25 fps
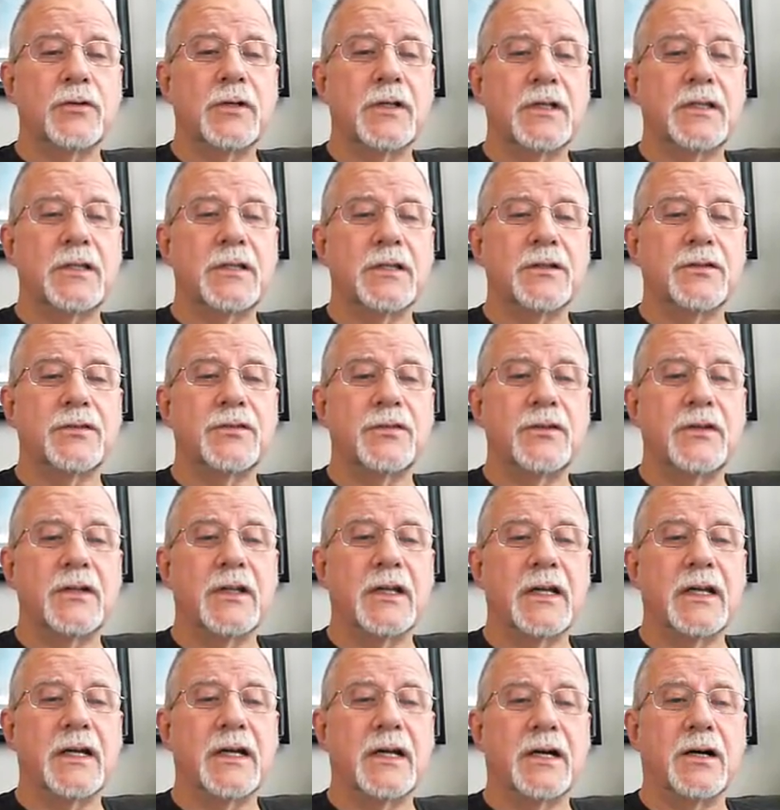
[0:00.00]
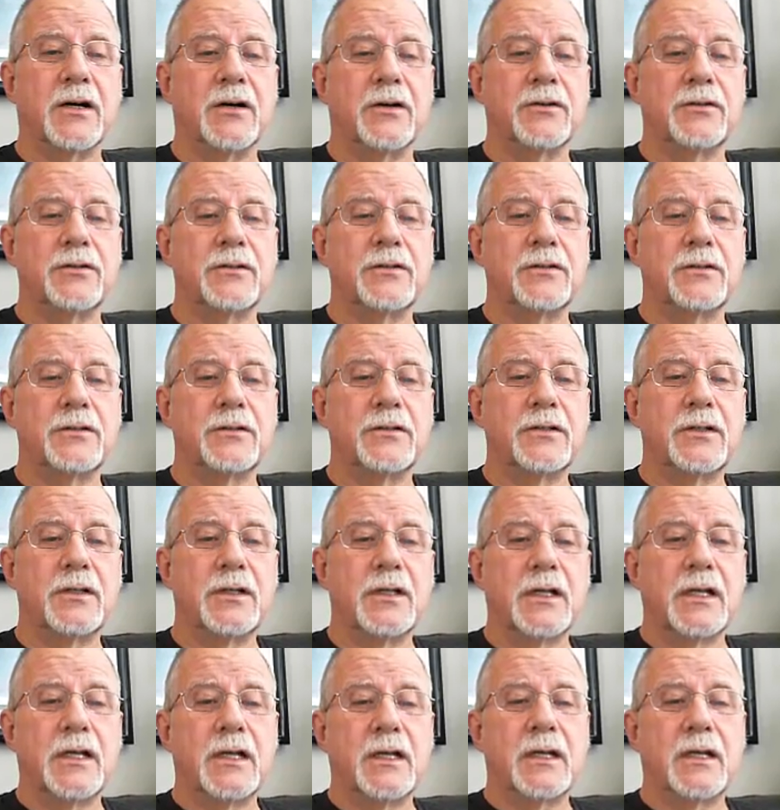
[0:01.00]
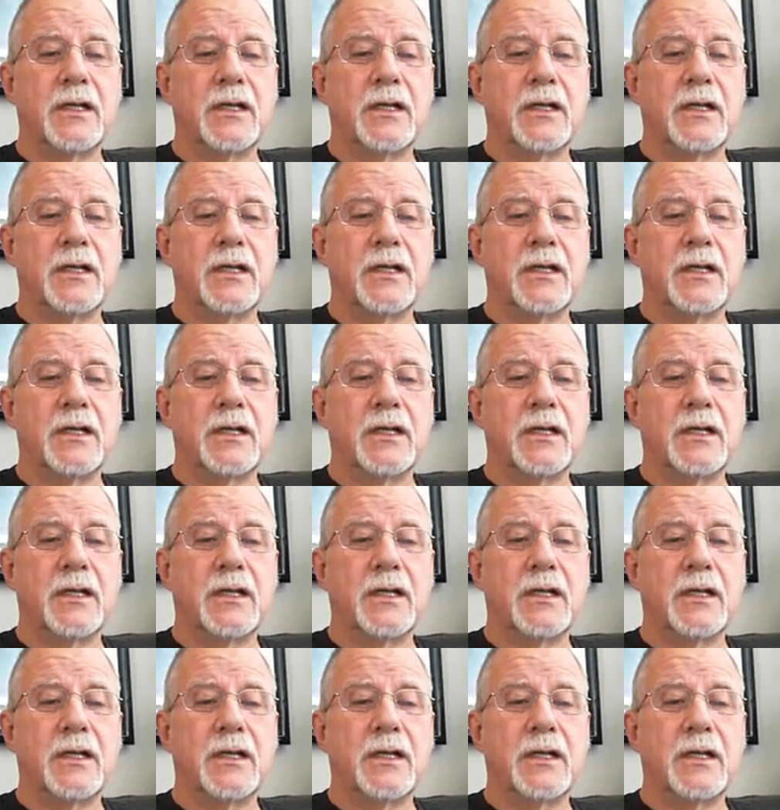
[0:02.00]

shrink this down